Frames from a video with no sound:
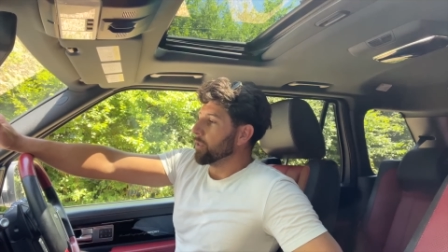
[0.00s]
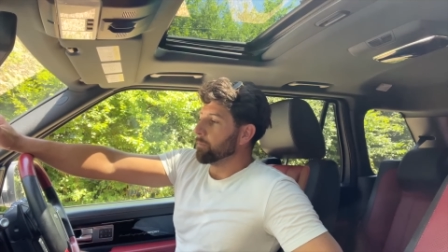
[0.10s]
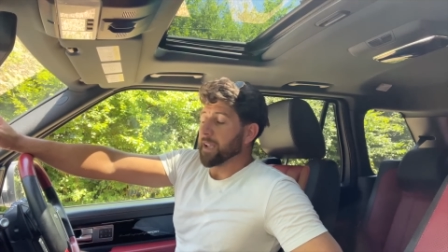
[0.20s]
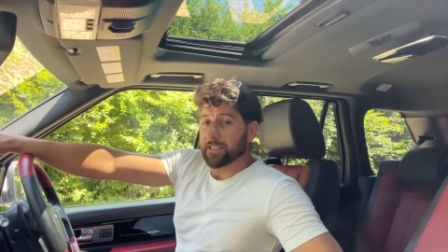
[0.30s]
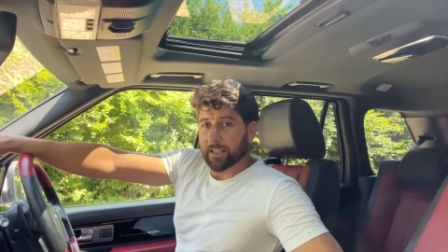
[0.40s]

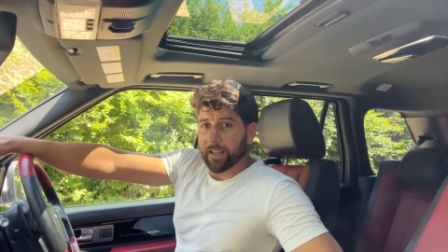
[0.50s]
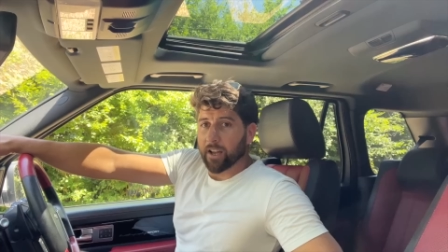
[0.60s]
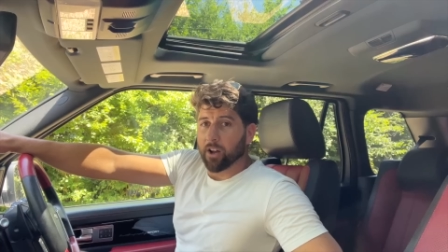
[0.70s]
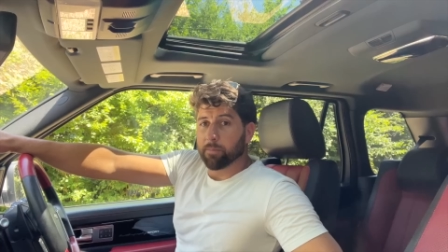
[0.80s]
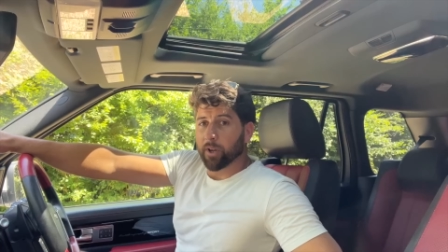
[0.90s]
Basically,
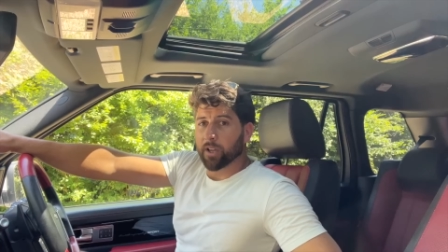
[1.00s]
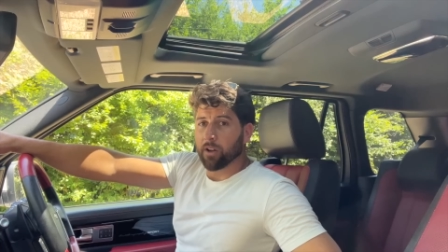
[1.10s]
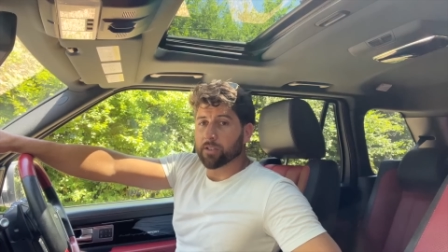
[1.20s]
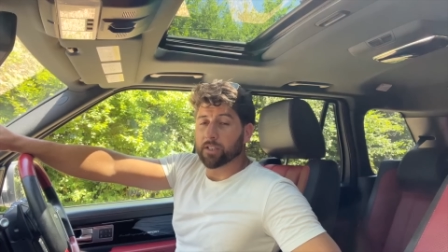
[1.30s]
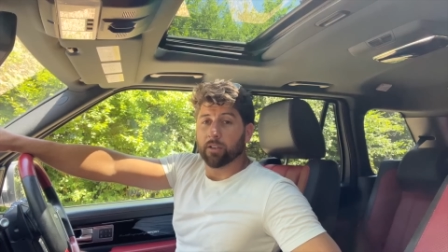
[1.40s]
I buy
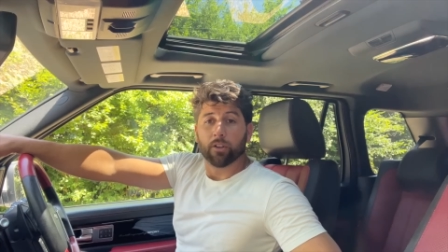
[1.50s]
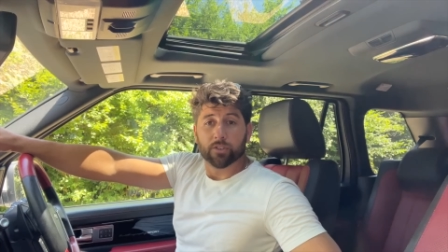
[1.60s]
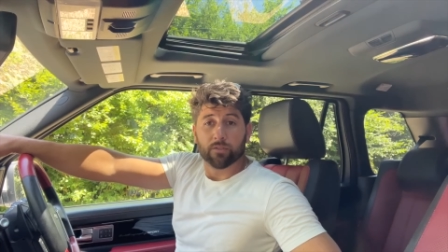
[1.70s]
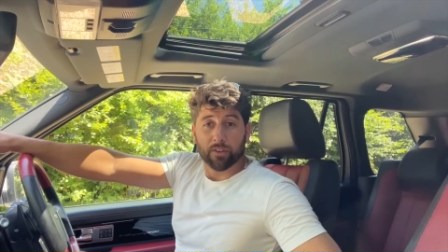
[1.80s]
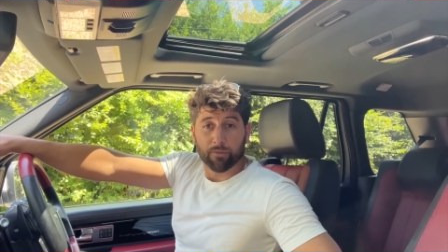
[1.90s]
cars in lots
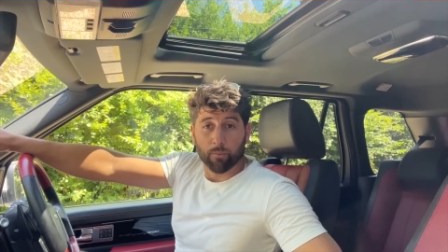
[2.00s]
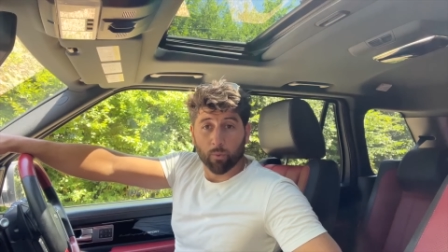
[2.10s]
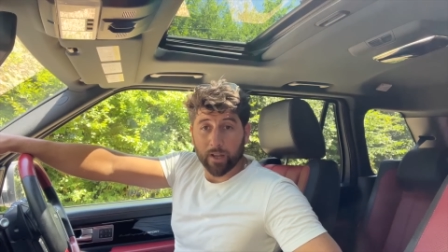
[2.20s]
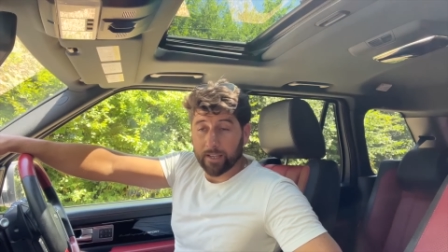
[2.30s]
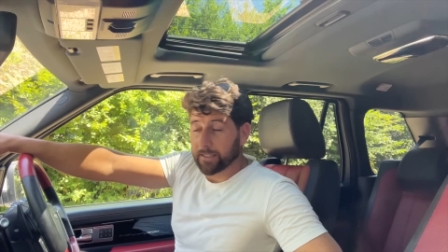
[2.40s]
of different
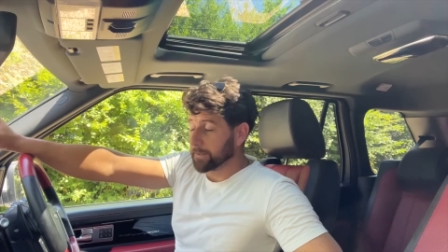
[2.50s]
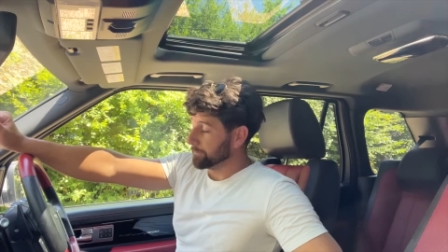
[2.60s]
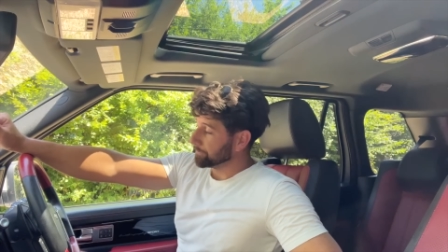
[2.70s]
ways